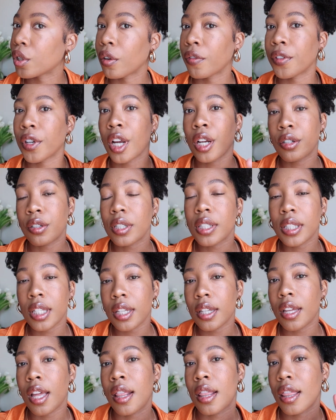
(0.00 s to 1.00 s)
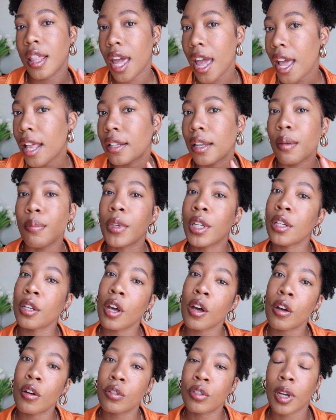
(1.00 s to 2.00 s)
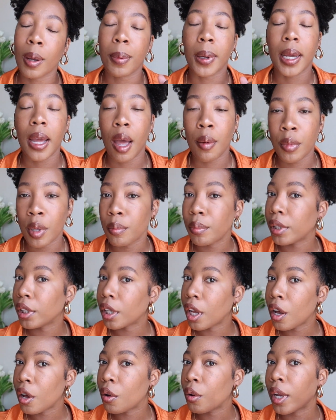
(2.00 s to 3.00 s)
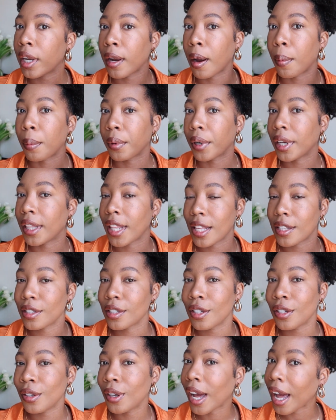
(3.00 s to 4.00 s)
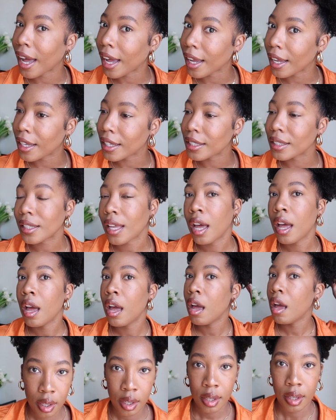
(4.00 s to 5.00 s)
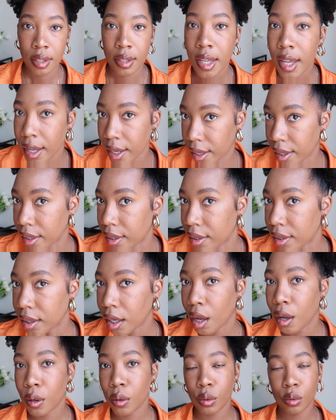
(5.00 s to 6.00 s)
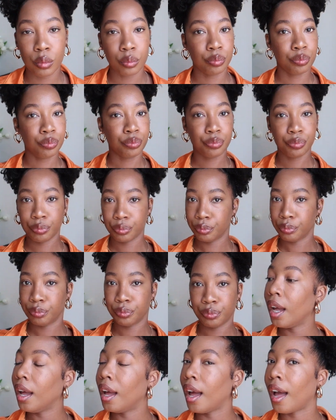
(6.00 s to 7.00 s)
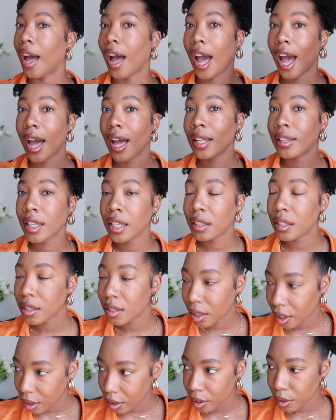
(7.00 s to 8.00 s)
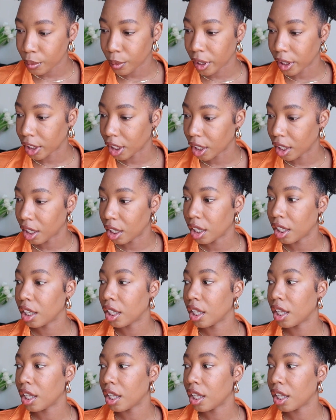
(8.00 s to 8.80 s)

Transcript: So if you're interested in that, let me know. Drop a comment below and I'll bring that to you guys. Yeah, so I think this hair is worth it.